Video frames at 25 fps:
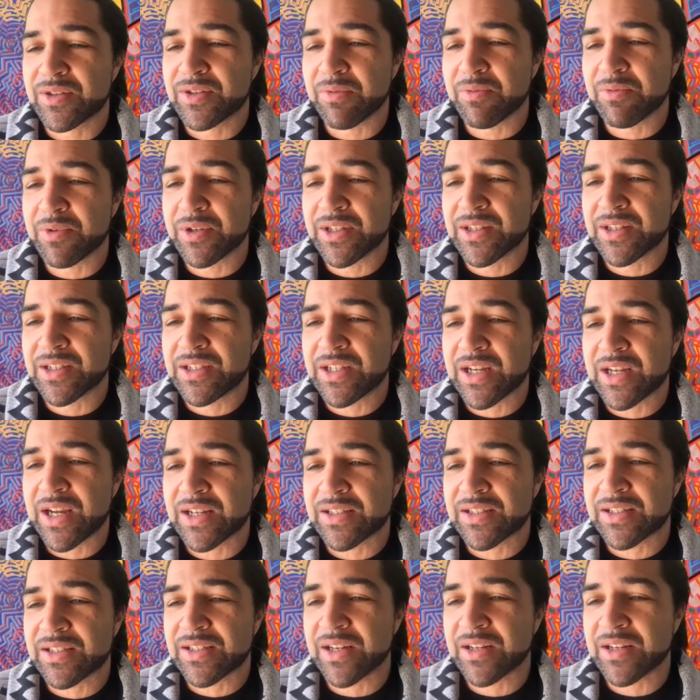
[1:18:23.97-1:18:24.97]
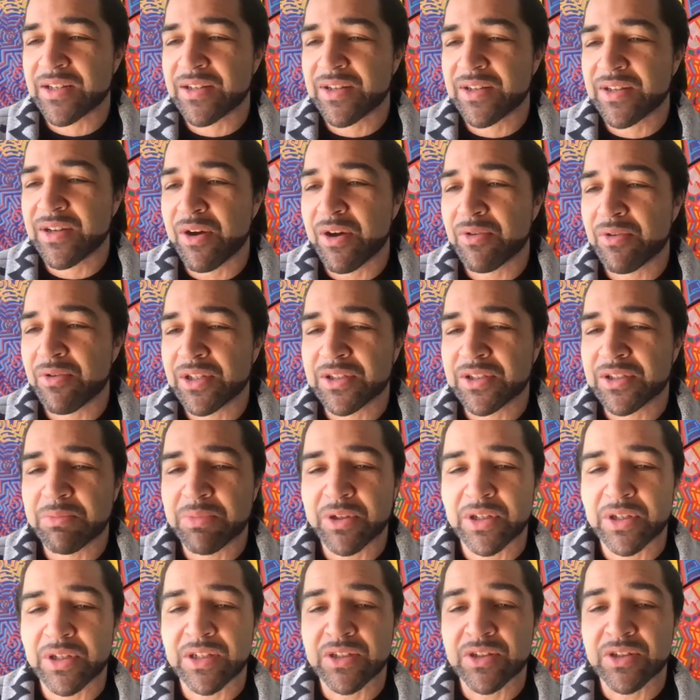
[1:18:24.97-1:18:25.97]
somebody in the chat said
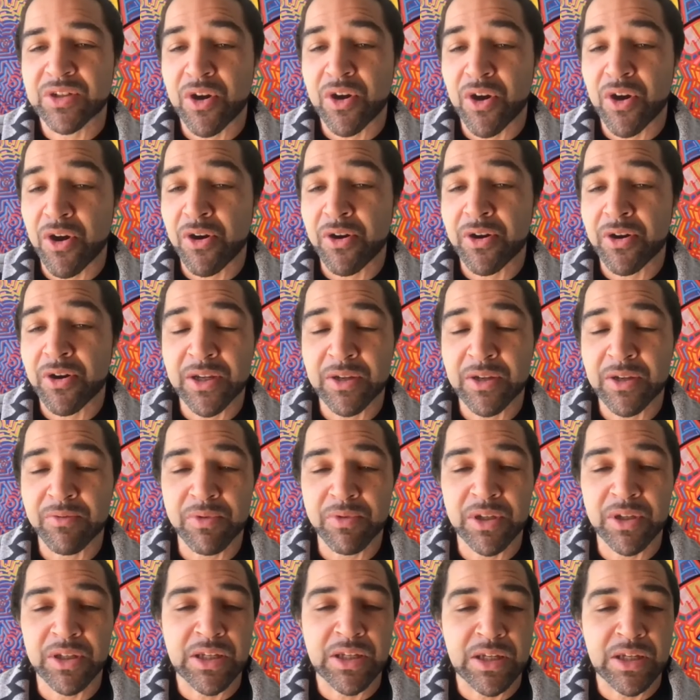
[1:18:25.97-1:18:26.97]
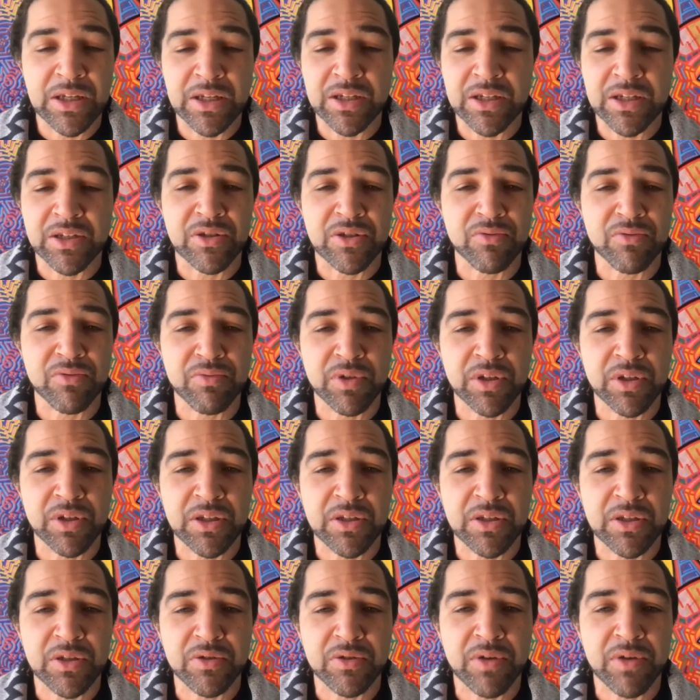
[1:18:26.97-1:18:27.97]
coalition building is hard. It really is. You
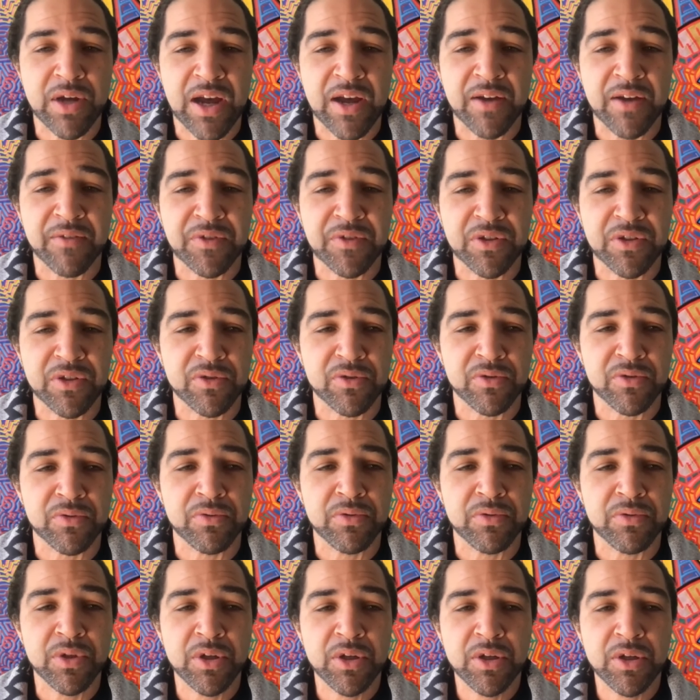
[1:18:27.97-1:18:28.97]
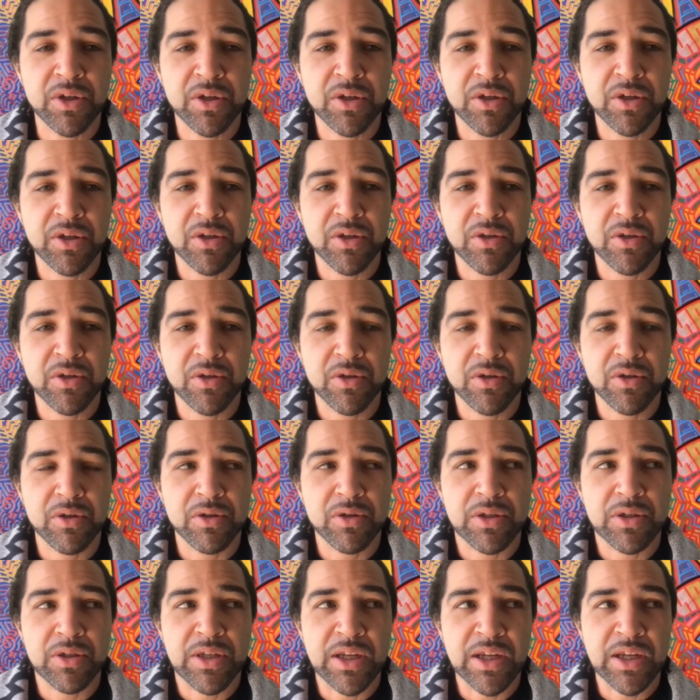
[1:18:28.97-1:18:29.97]
really do have to
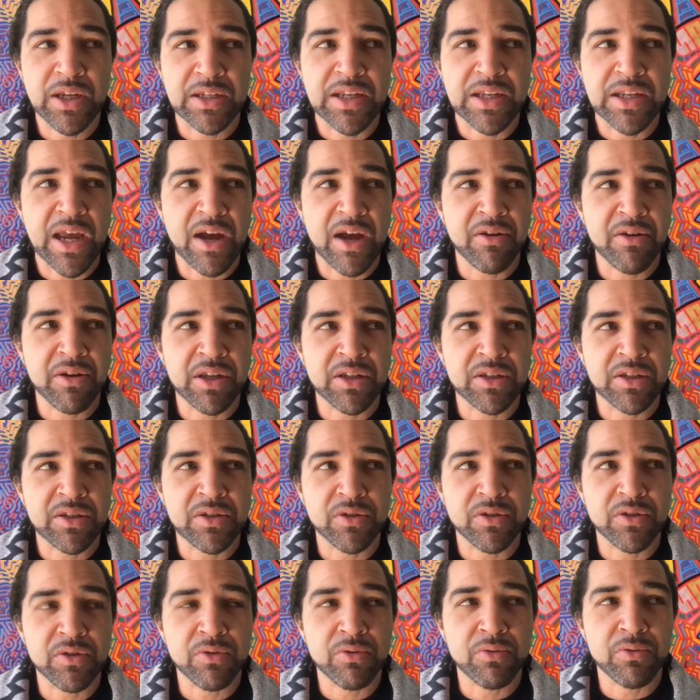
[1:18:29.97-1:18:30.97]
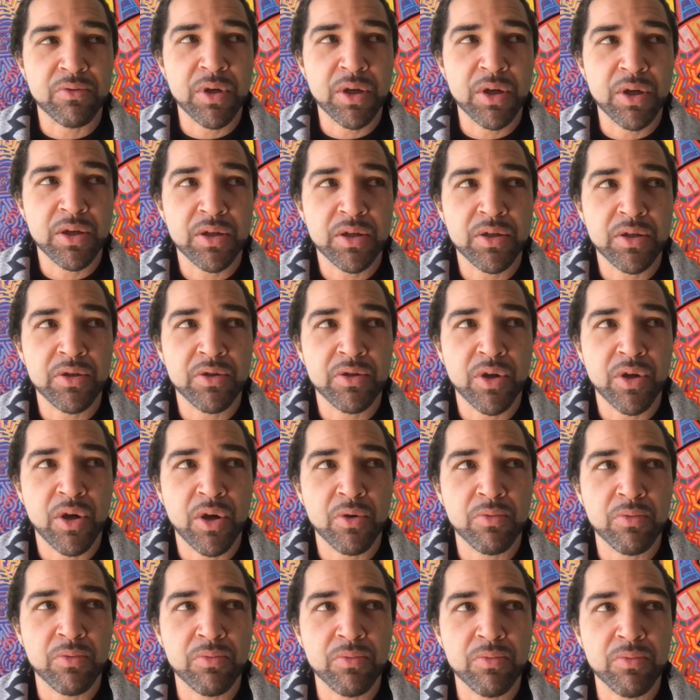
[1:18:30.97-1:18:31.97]
dig down into, you
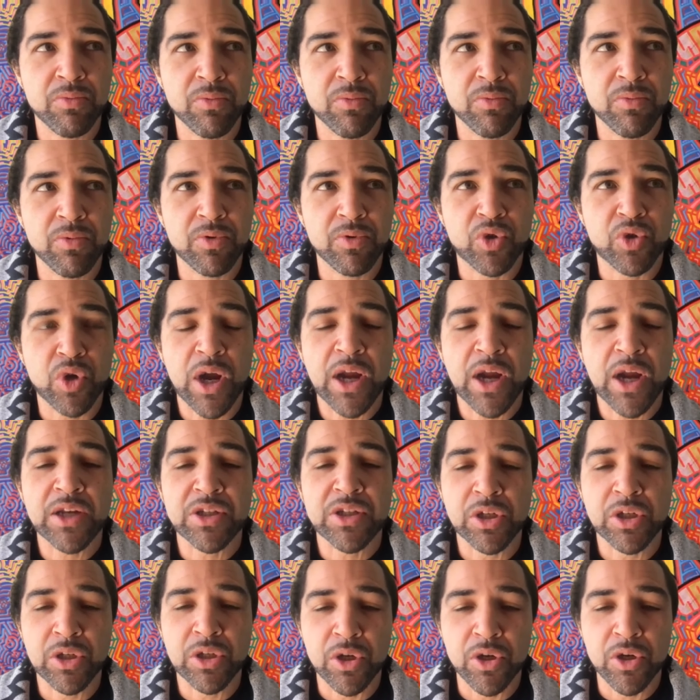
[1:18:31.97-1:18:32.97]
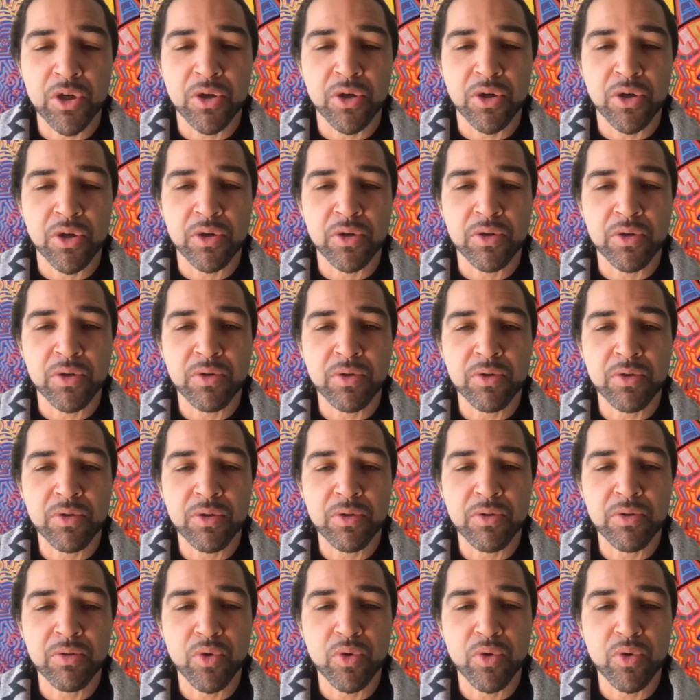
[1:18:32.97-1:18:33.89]
know, trying to learn